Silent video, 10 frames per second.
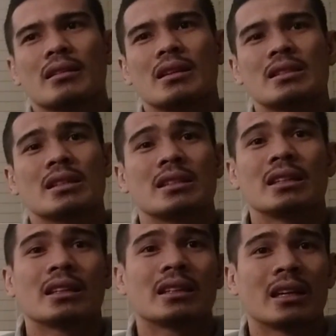that's a
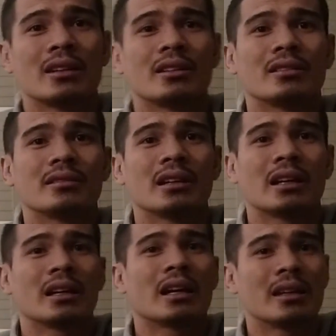thing that I
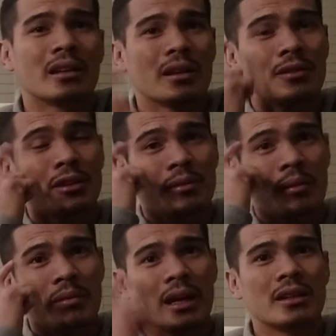put in
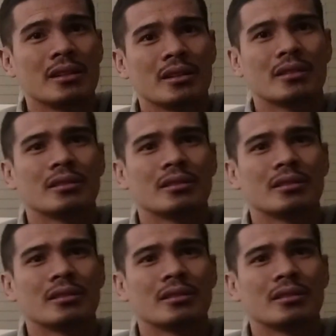my mind.